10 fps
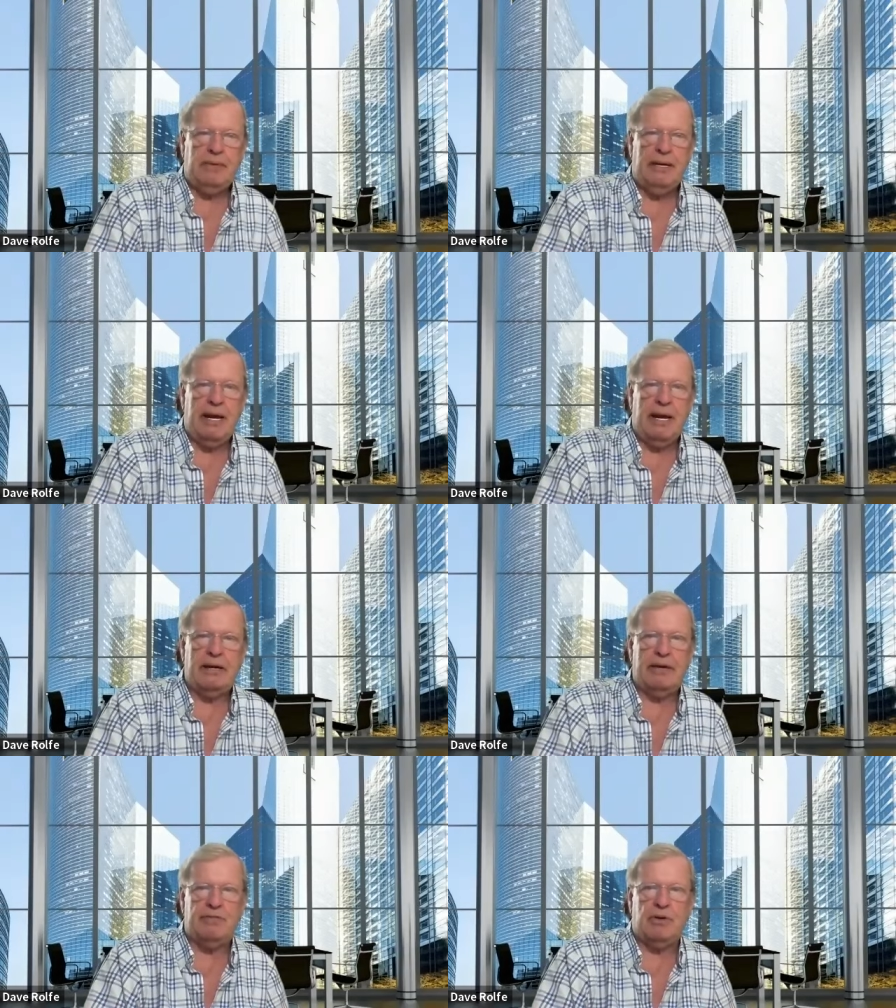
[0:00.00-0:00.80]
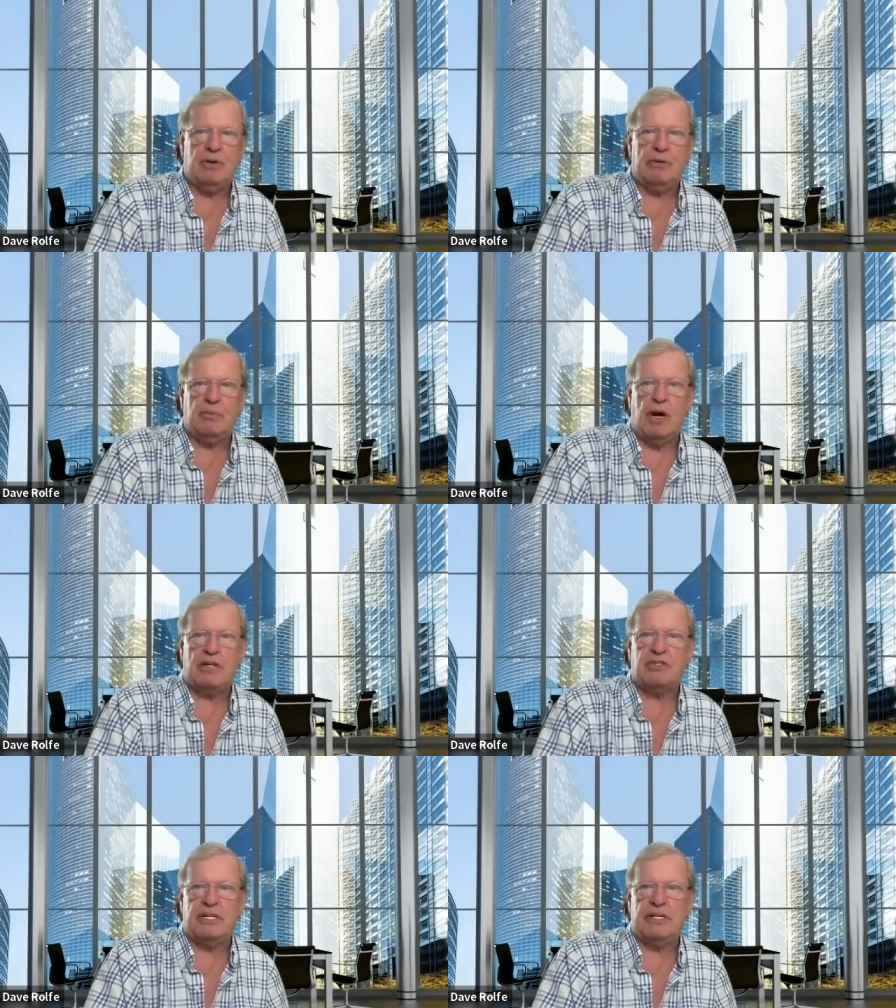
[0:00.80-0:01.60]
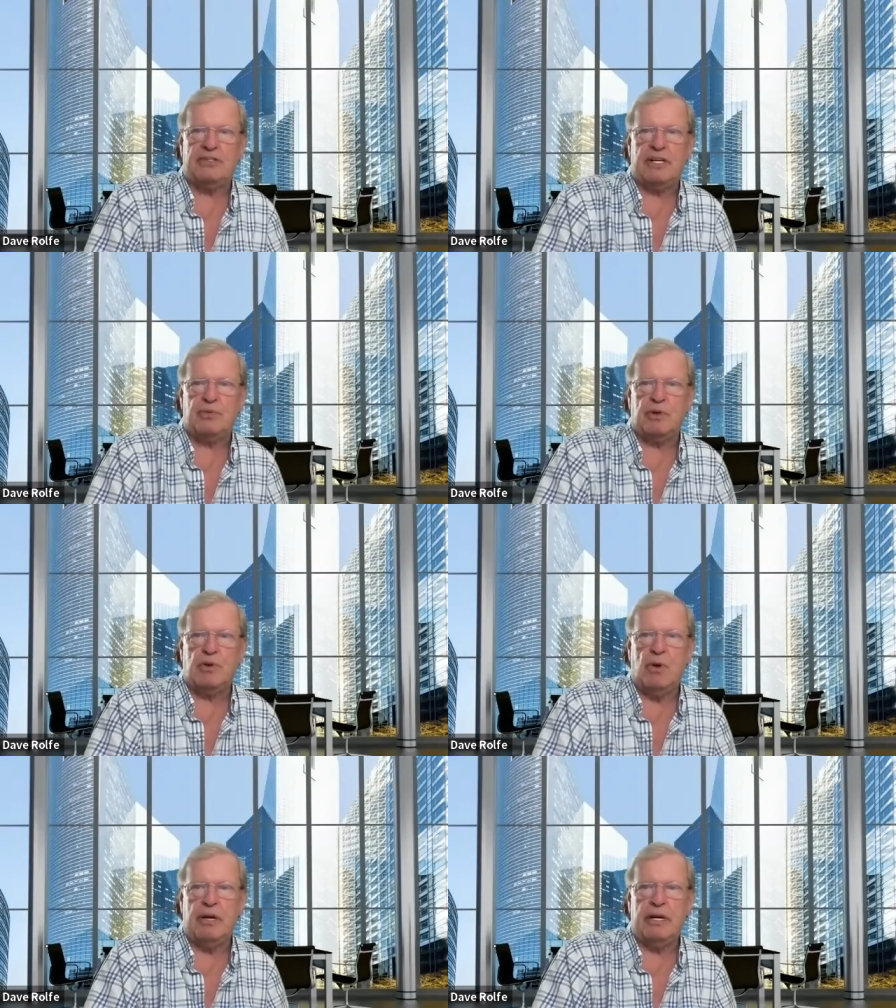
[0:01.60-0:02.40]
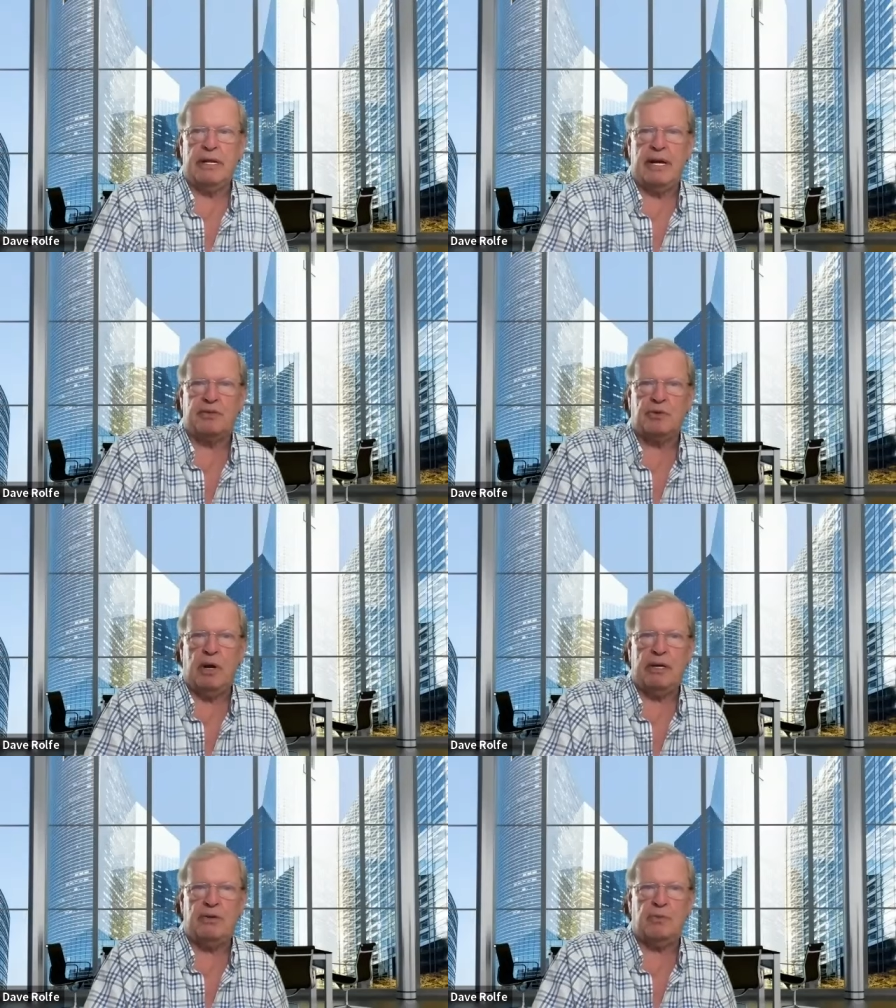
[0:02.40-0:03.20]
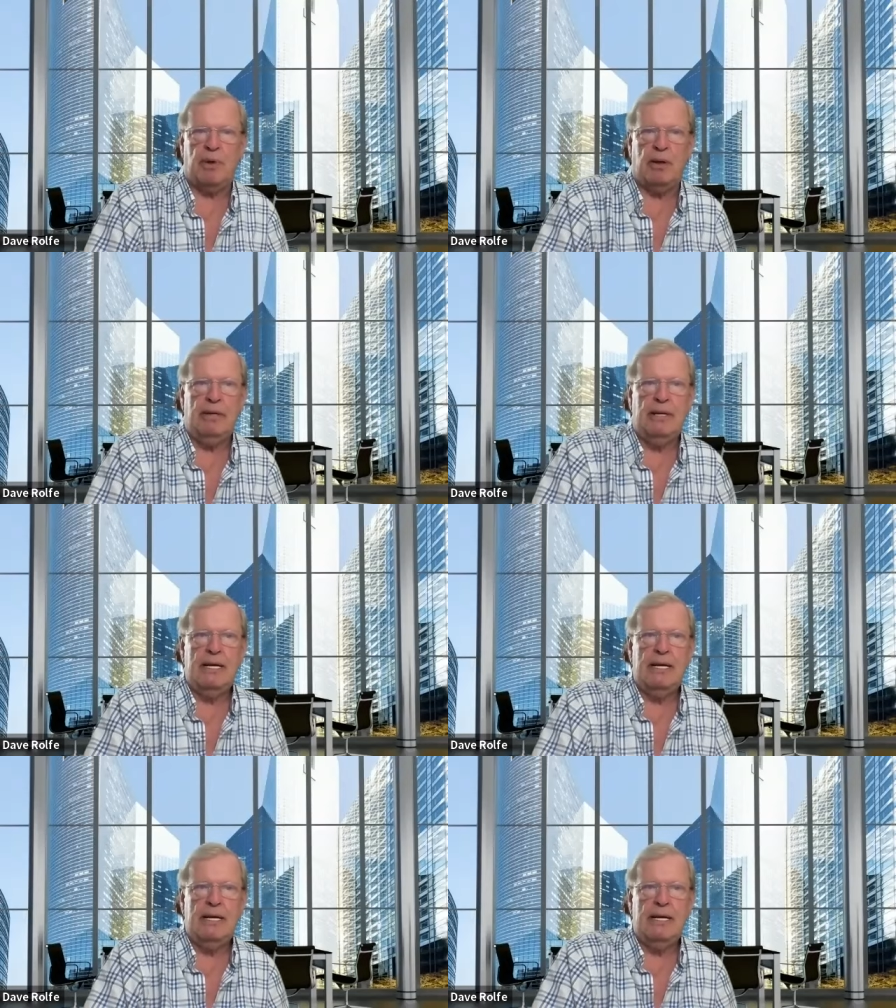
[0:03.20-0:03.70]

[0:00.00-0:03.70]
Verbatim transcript: And if you're watching this as a recording, that's great as well.